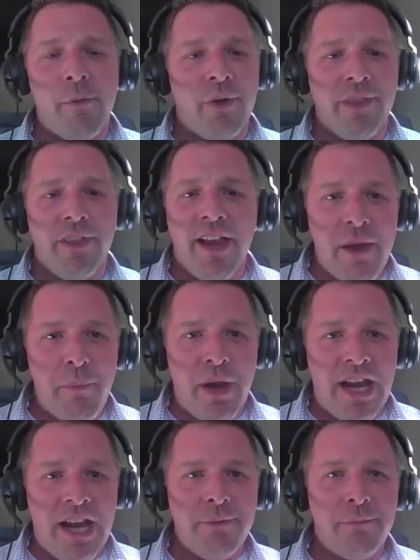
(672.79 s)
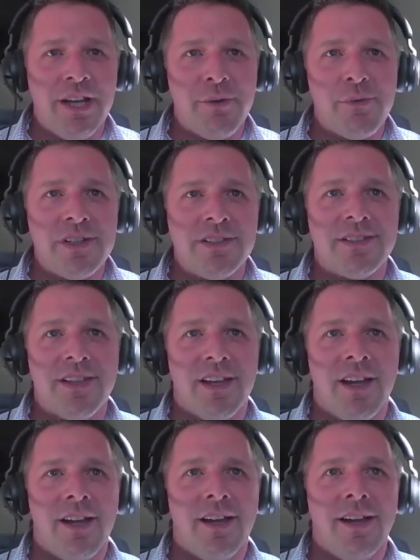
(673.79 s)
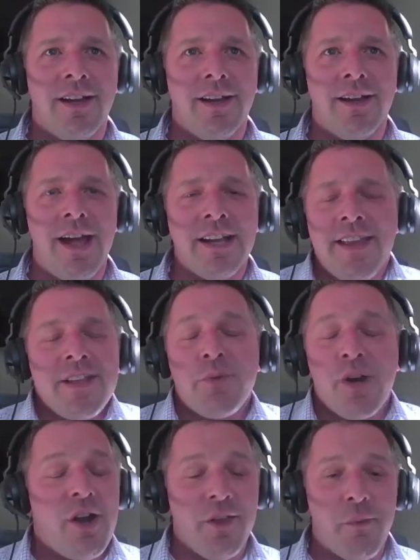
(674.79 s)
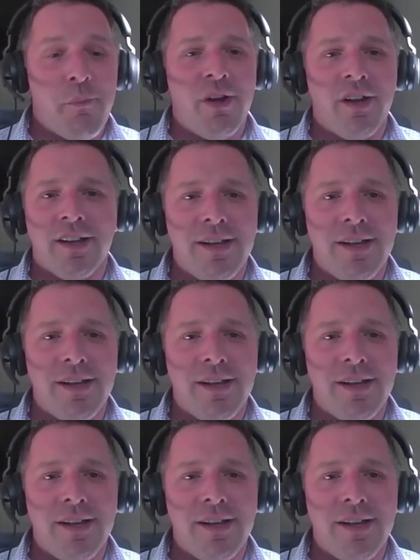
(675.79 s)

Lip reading: We won the campaign, but it was that's where I caught the bug.